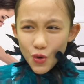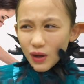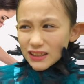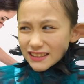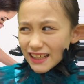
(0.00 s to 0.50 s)
Who
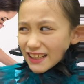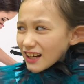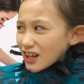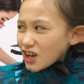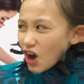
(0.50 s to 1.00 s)
wants to
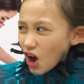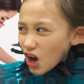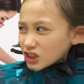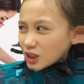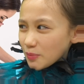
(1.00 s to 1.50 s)
eat a
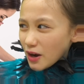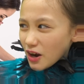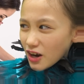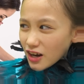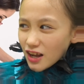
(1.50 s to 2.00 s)
kashi
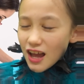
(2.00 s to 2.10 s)
bar?